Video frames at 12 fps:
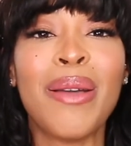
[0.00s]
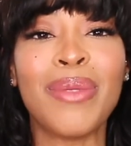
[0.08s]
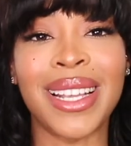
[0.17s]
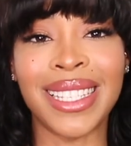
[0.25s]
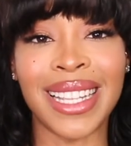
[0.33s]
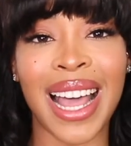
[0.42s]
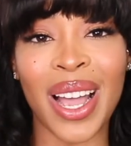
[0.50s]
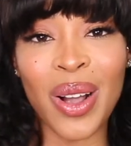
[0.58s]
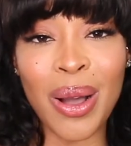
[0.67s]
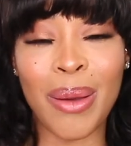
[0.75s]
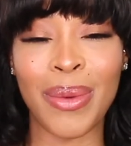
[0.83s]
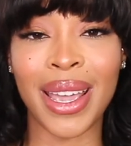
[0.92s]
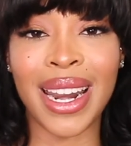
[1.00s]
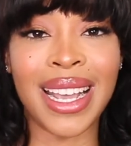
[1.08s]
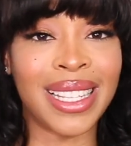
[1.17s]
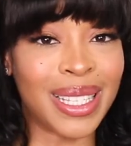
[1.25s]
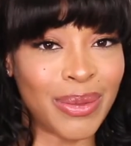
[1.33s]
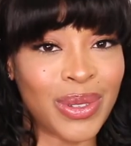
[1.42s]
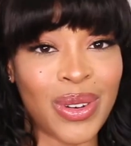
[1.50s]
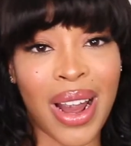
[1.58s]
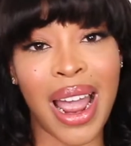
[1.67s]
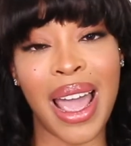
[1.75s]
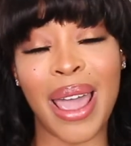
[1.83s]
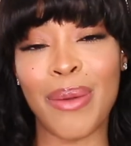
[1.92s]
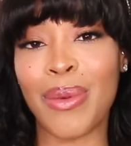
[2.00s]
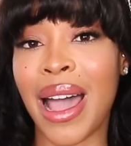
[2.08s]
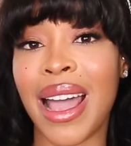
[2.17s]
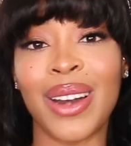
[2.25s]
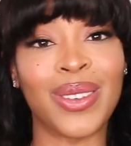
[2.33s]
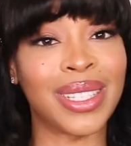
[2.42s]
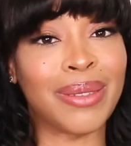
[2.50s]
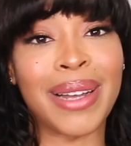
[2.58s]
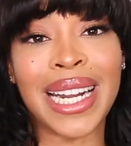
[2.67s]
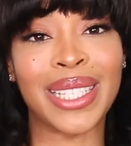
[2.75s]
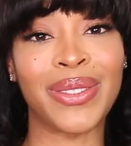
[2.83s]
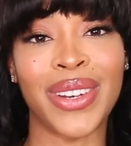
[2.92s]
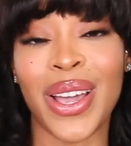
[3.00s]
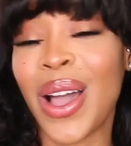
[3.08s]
please like, comment and subscribe, and on to my next video.